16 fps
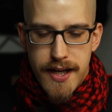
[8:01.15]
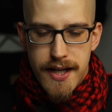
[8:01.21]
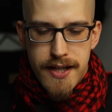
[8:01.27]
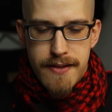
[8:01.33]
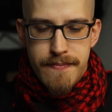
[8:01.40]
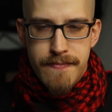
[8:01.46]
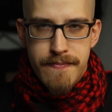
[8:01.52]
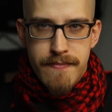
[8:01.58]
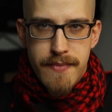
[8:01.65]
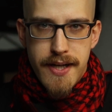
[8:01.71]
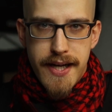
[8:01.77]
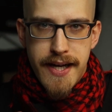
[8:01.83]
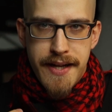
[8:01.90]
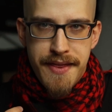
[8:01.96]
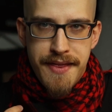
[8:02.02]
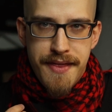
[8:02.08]

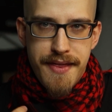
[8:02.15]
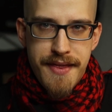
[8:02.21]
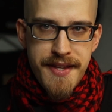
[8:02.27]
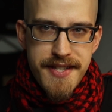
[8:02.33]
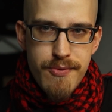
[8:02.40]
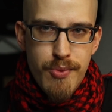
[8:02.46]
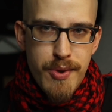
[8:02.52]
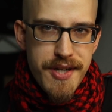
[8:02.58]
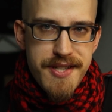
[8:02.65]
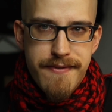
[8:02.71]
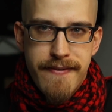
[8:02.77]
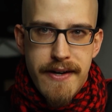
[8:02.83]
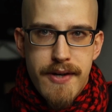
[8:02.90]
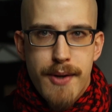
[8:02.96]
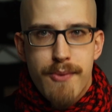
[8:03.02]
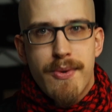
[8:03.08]
And this works
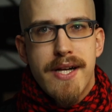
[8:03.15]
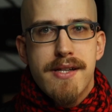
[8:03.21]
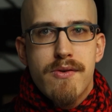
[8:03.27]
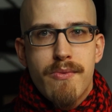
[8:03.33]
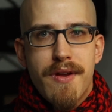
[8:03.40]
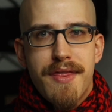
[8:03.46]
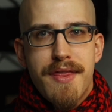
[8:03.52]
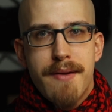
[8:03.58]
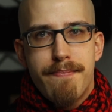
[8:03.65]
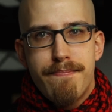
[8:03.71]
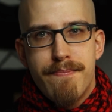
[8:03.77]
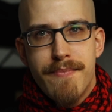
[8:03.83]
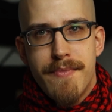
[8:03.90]
very well with the